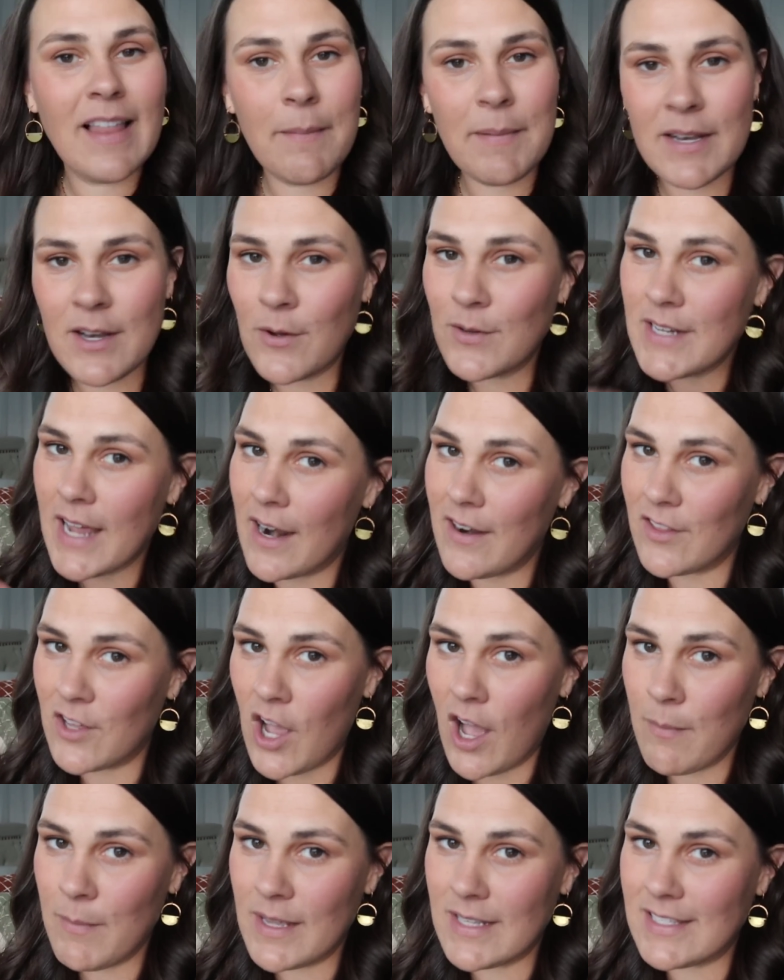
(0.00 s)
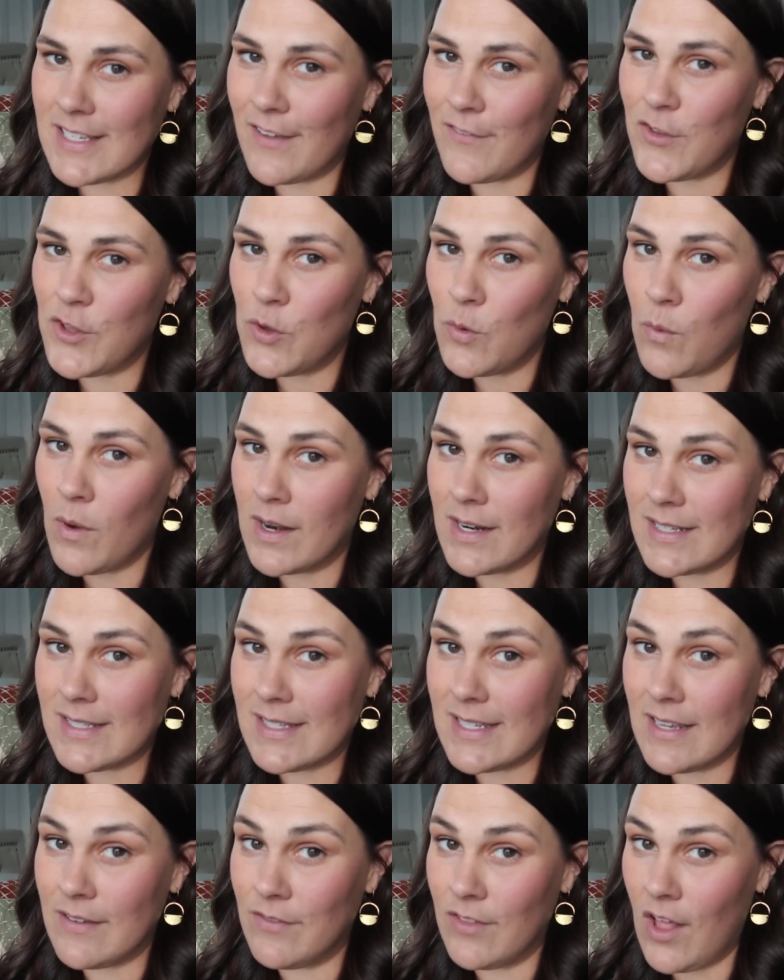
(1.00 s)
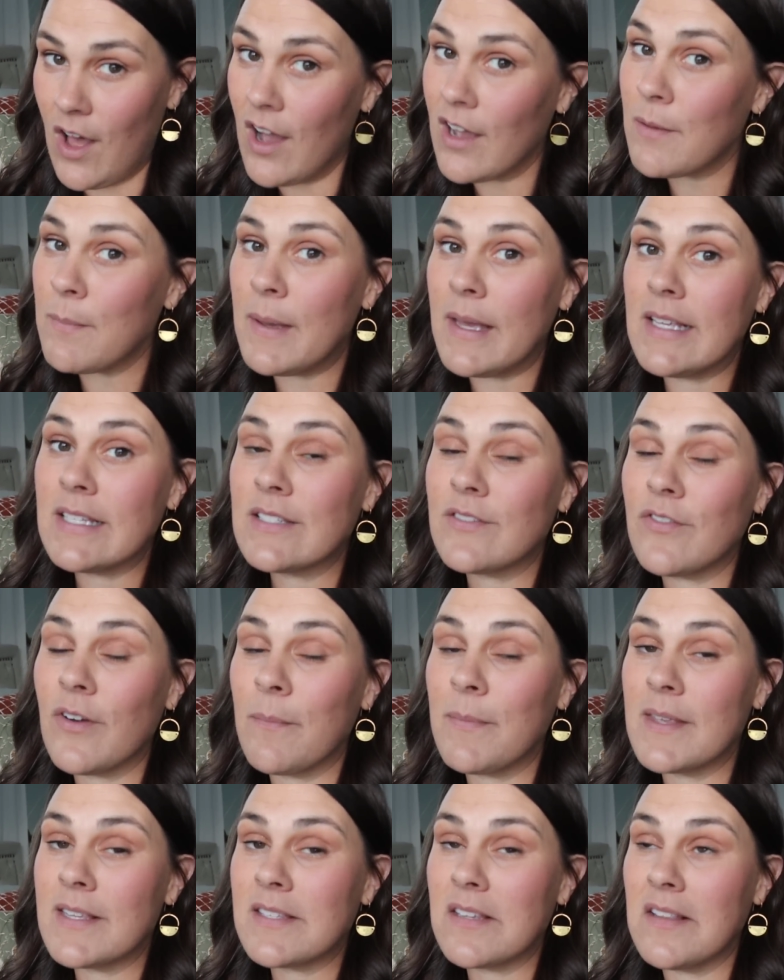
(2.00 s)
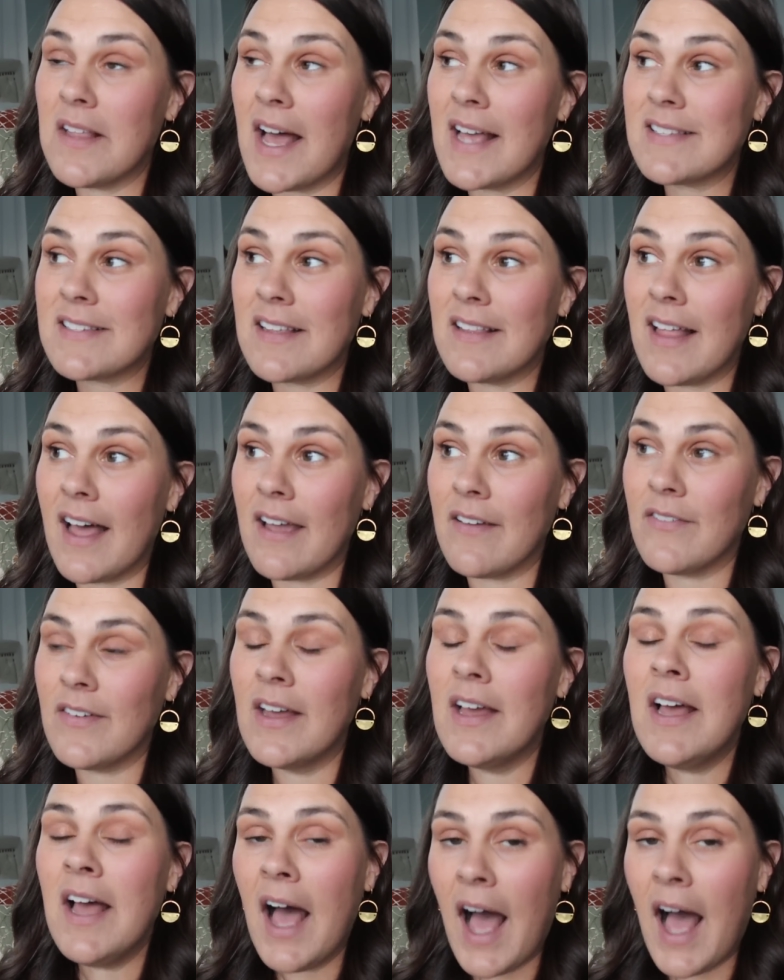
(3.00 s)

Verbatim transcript: Let me know down in the comments if you want to see Vlogmas from This Alaska Life.